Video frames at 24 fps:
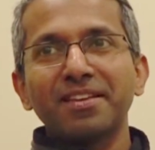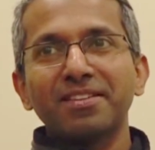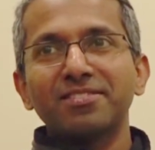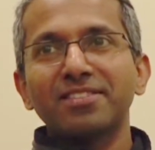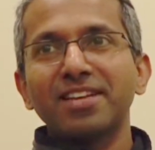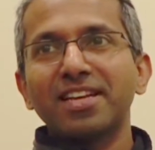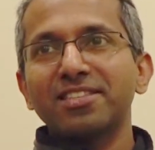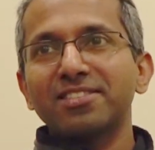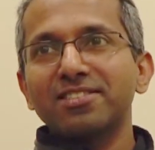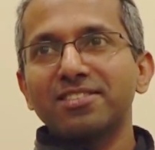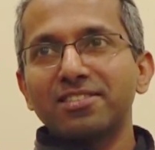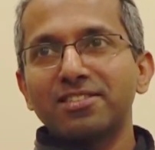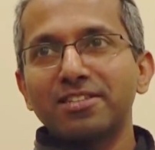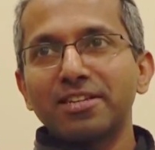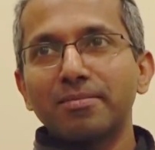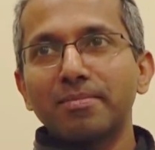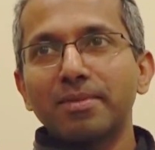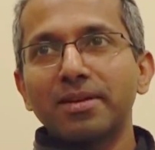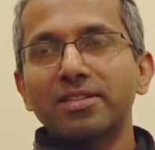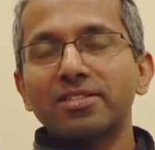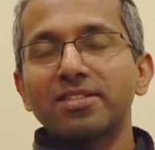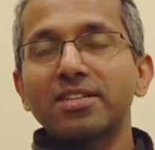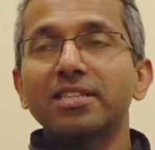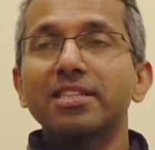That's a
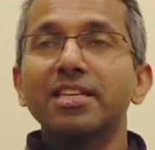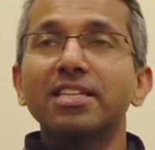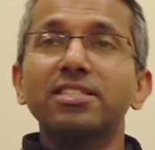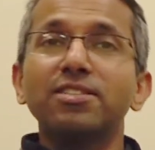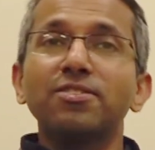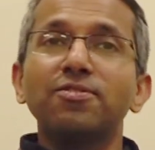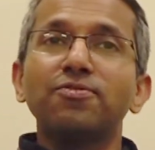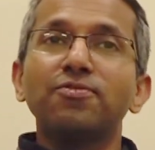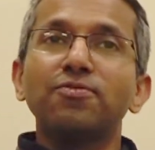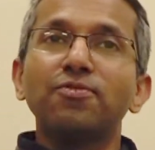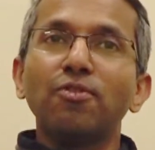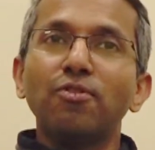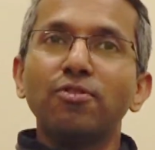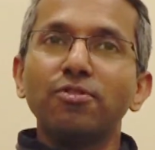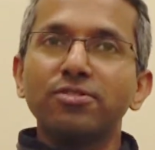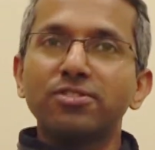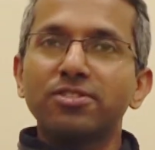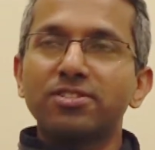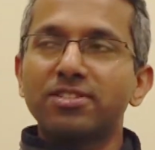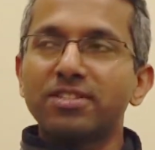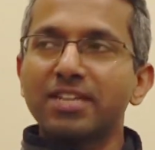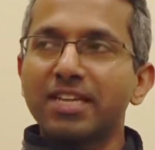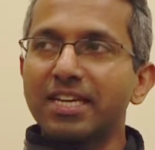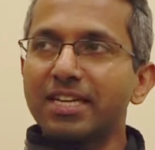dreaming state. That's a 4th
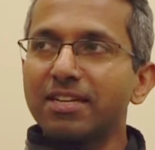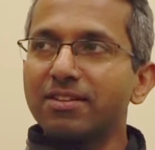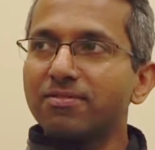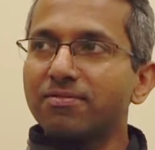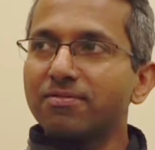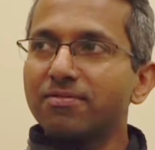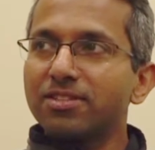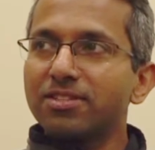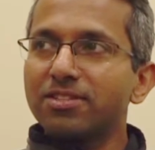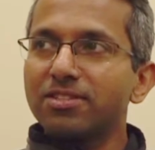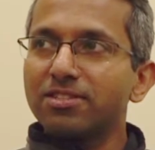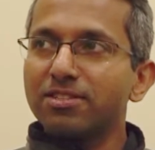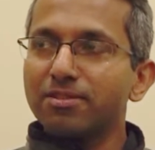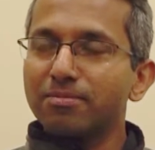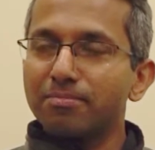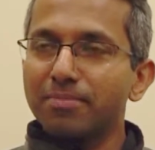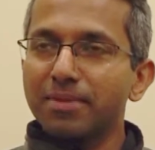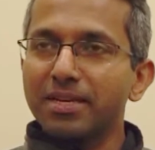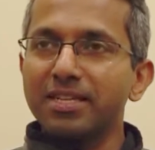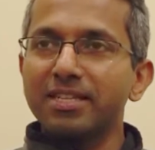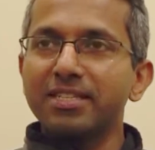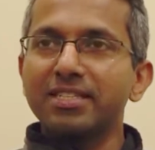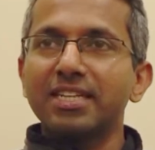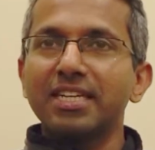state, which is a
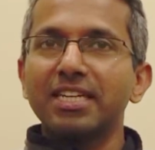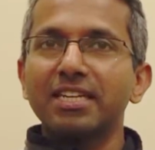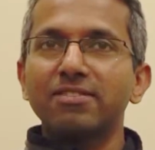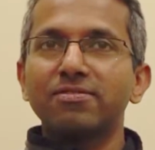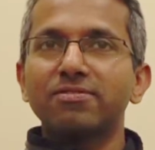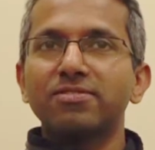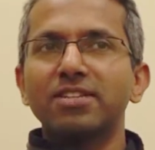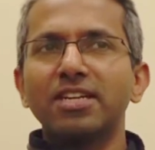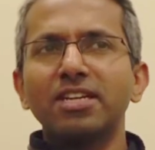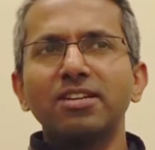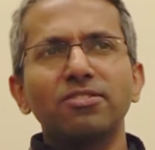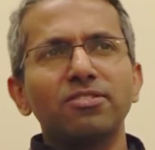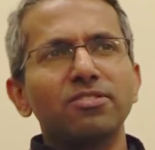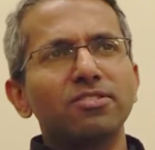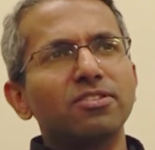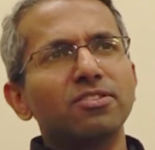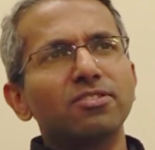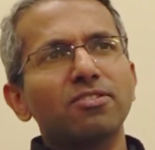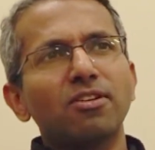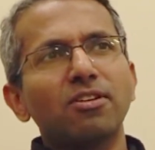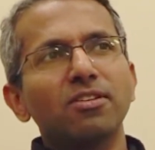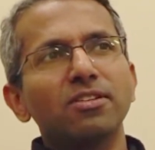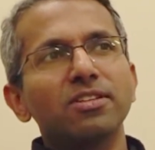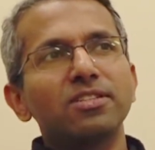meditative state, or you can
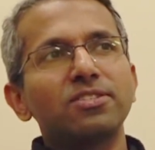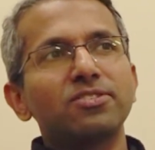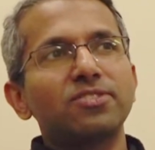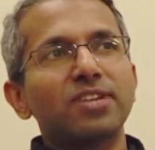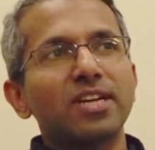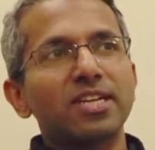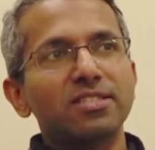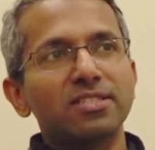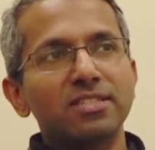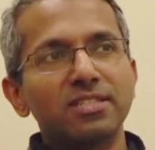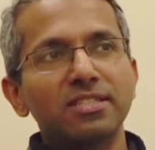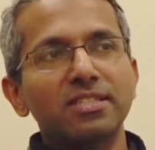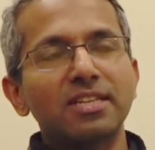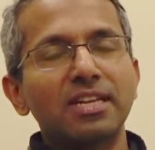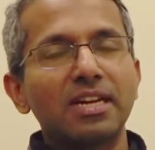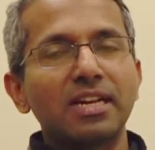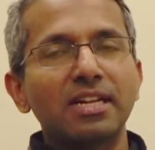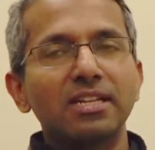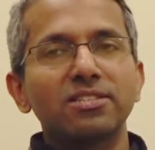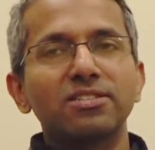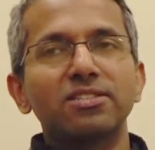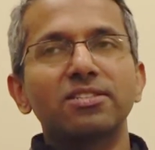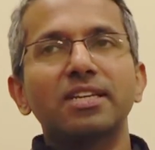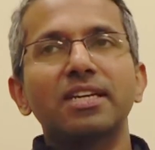call it
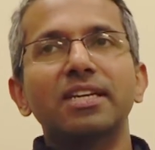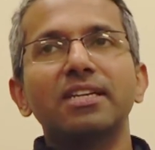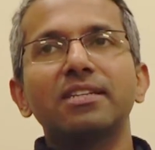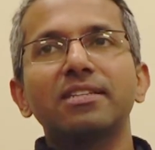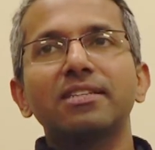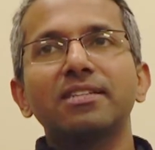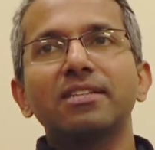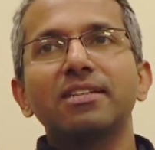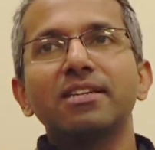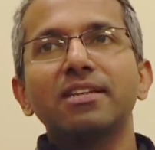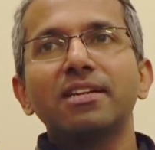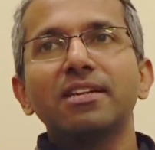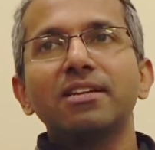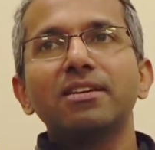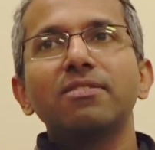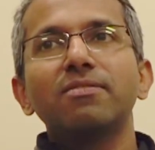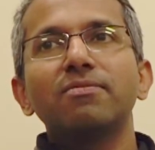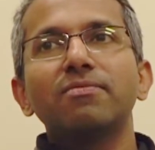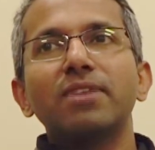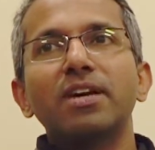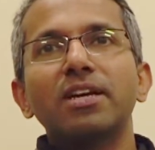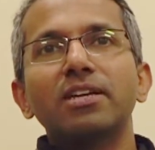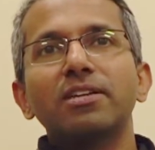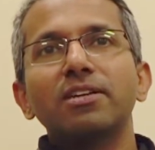transcendental state,
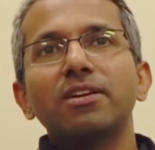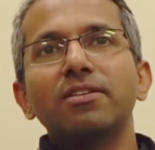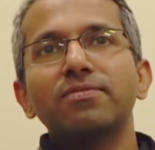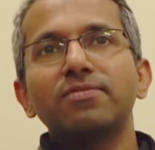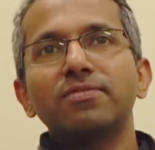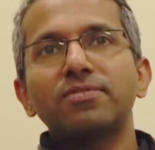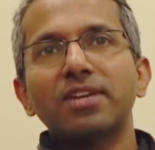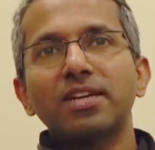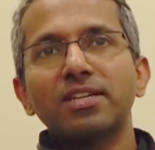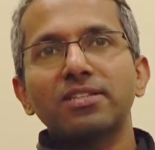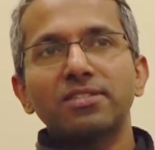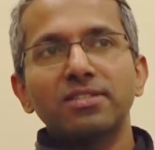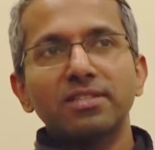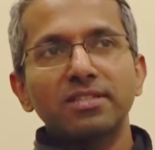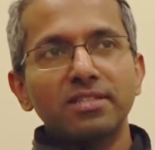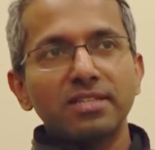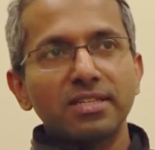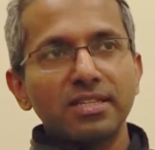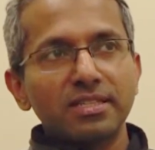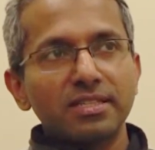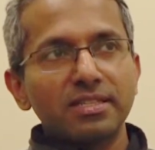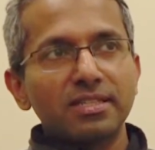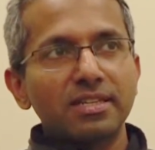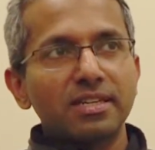where you have
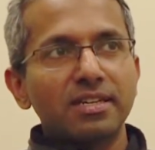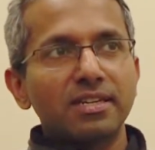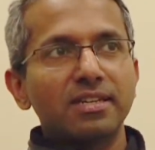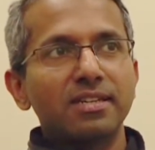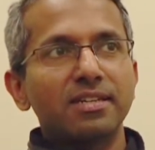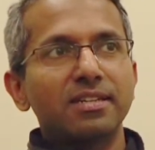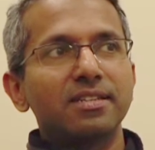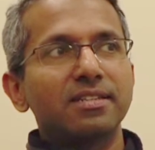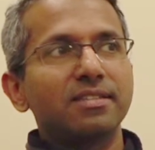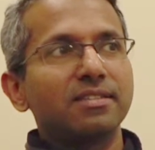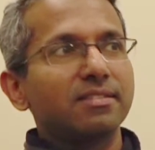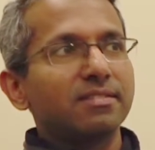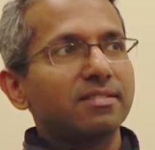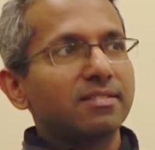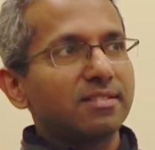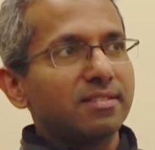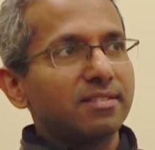transcended the